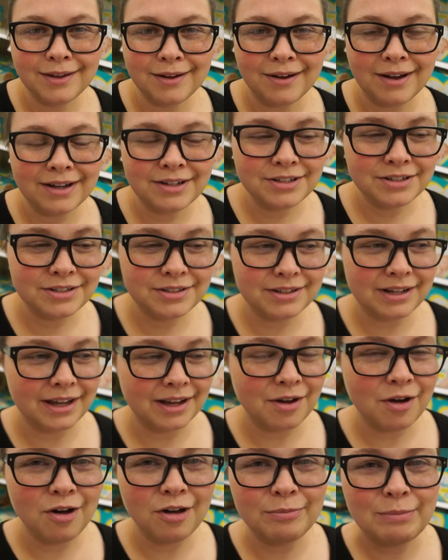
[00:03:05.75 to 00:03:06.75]
Y'all, I just, I
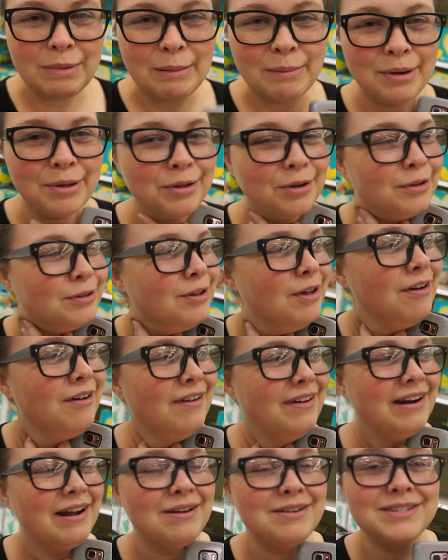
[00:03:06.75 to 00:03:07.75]
called my
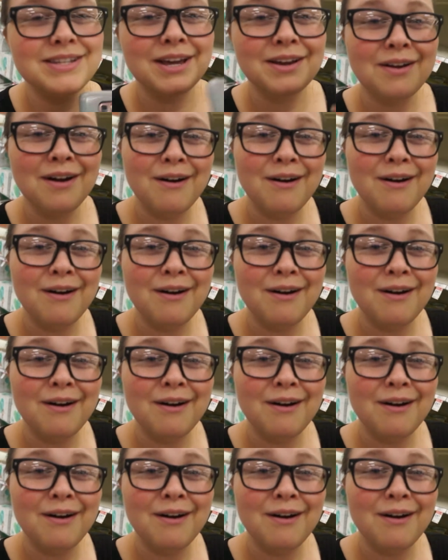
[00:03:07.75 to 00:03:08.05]
mother-in-law and I was like,